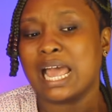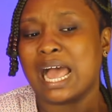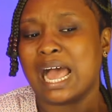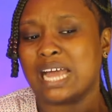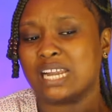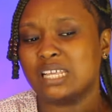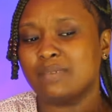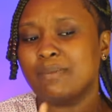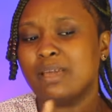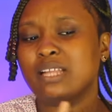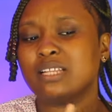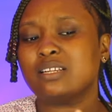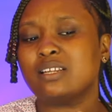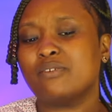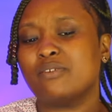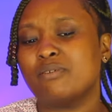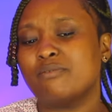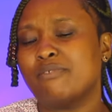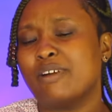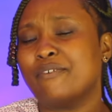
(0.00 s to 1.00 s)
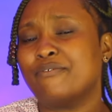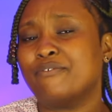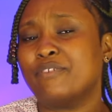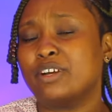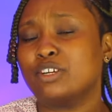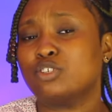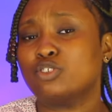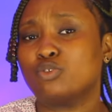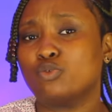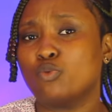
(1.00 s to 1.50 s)
And he made
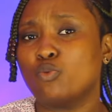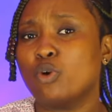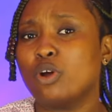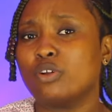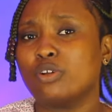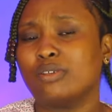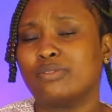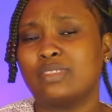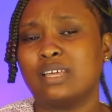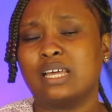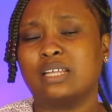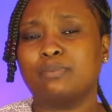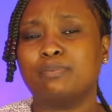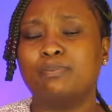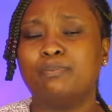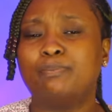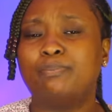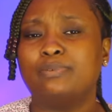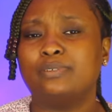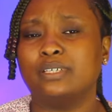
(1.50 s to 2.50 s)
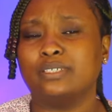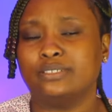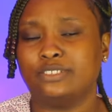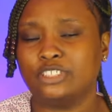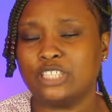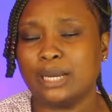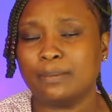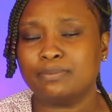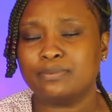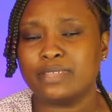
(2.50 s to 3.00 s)
reference to one other
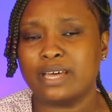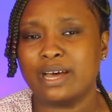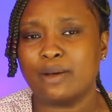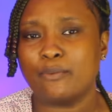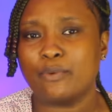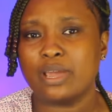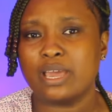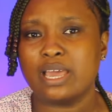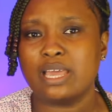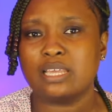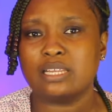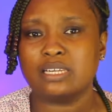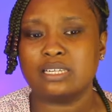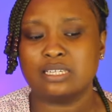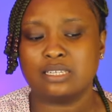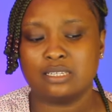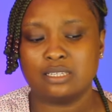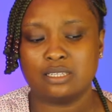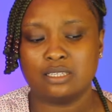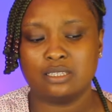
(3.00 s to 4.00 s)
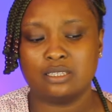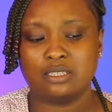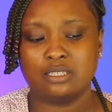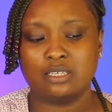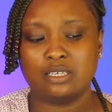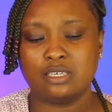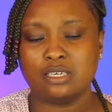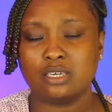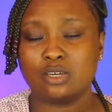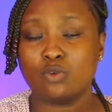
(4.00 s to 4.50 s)
chapter where
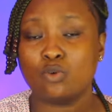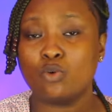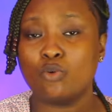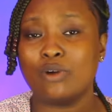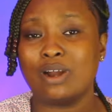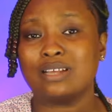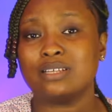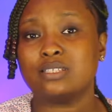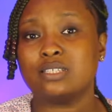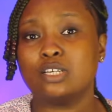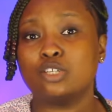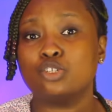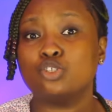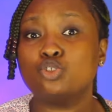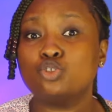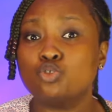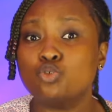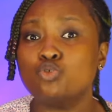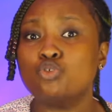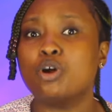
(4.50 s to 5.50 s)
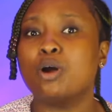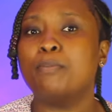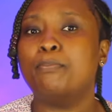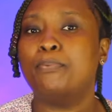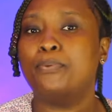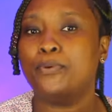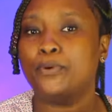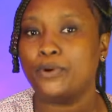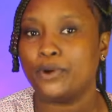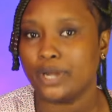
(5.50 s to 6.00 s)
the Quran says, do not
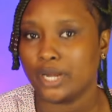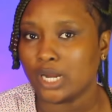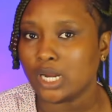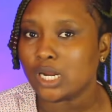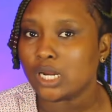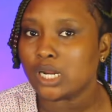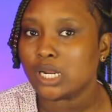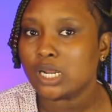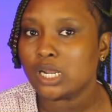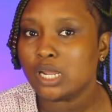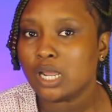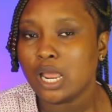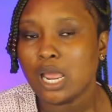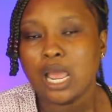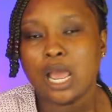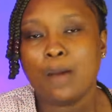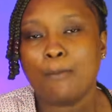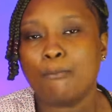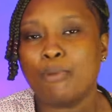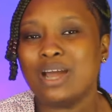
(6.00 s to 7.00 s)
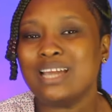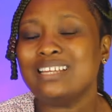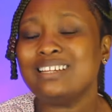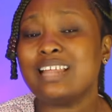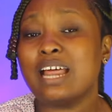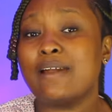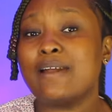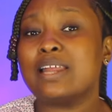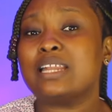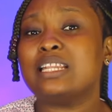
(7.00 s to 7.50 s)
pray. But
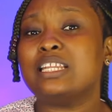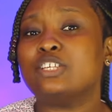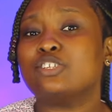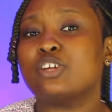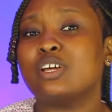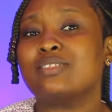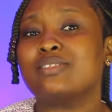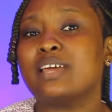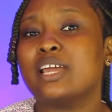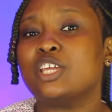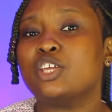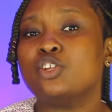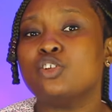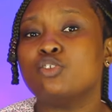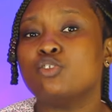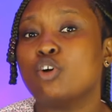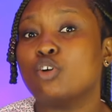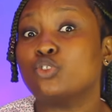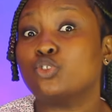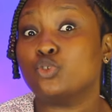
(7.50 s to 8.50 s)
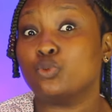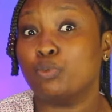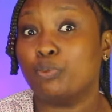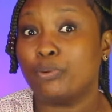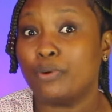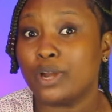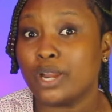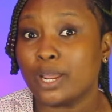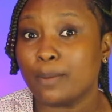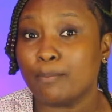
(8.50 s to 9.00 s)
indirectly, it's not telling you not to
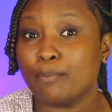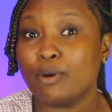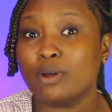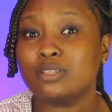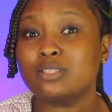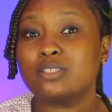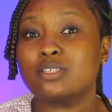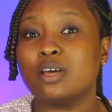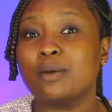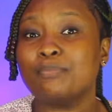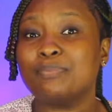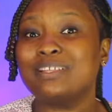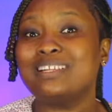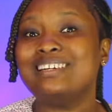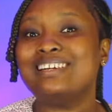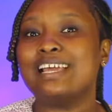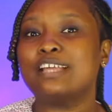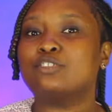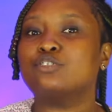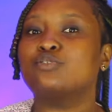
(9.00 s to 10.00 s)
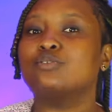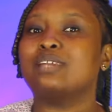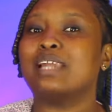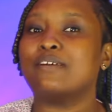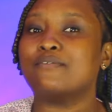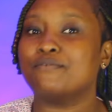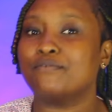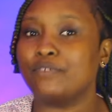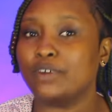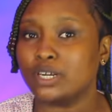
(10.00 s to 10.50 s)
pray, but something led to
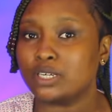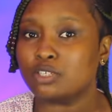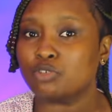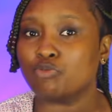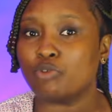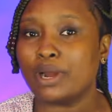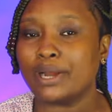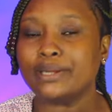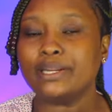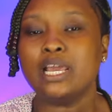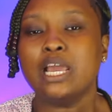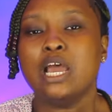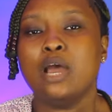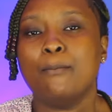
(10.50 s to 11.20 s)
that verse, right?